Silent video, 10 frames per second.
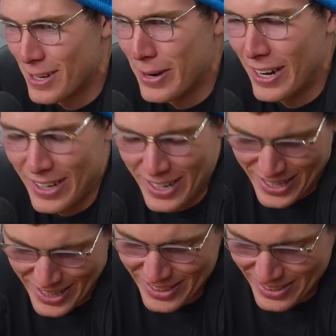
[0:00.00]
about, yeah,
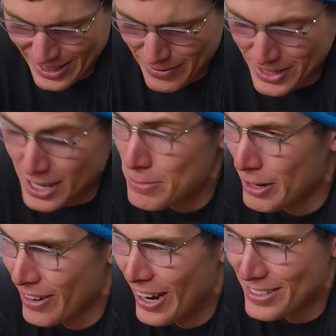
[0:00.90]
okay. Yeah, that sounds
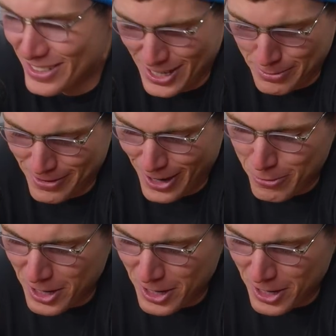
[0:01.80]
about right.